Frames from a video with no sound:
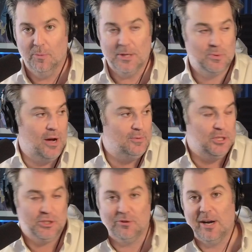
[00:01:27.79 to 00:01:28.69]
That's why it was
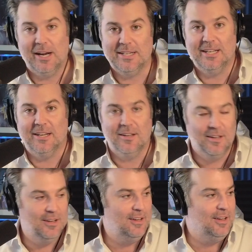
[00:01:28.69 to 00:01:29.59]
such a great idea
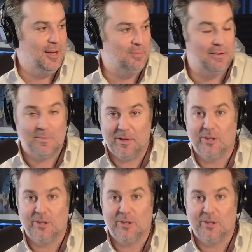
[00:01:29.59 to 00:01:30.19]
and probably